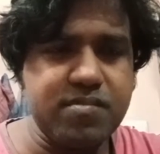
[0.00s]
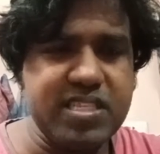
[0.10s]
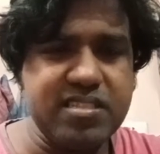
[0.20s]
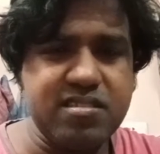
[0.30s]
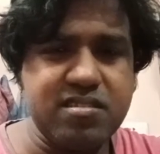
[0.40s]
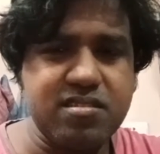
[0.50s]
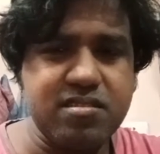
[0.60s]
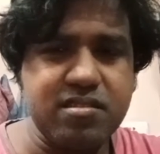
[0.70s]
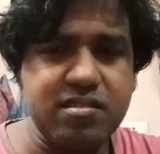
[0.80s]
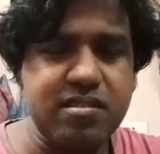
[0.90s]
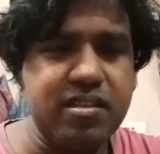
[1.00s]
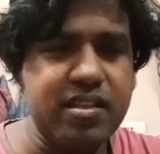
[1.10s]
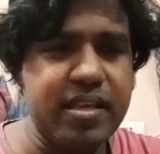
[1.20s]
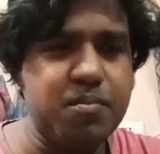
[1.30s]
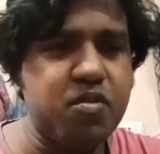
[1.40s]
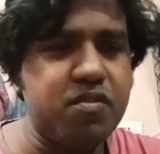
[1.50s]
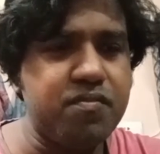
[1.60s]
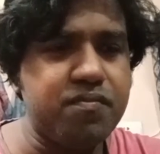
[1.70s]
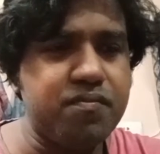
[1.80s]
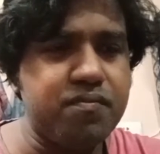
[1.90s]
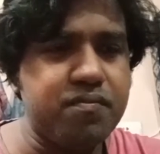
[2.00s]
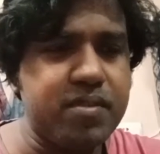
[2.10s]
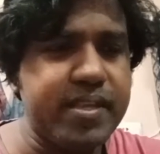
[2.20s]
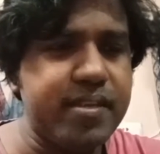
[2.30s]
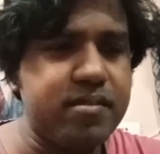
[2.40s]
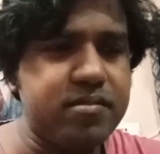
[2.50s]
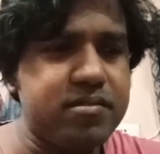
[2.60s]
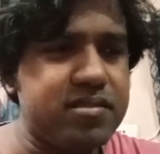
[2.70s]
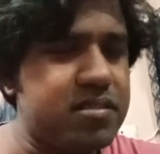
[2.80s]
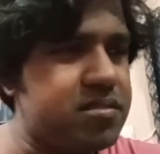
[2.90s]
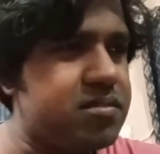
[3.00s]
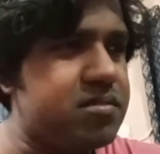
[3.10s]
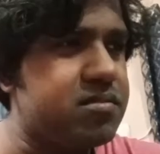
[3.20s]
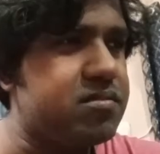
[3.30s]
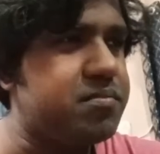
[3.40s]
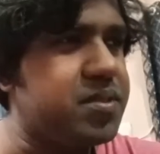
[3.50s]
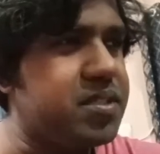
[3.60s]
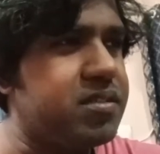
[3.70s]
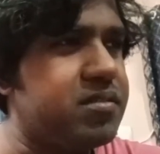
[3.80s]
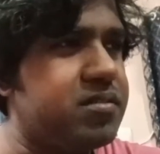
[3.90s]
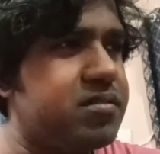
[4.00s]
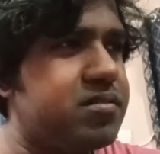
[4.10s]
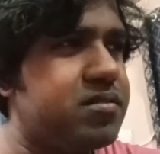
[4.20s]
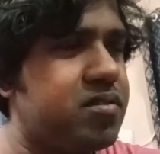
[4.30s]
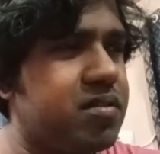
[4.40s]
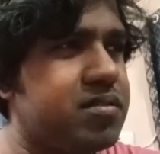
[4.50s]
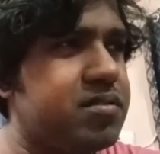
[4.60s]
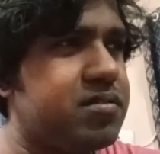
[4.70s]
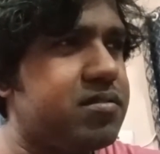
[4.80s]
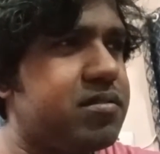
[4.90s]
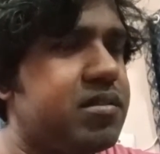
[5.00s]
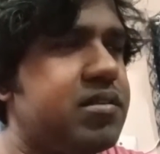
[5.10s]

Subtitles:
just in the name of like sister, mother, daughter.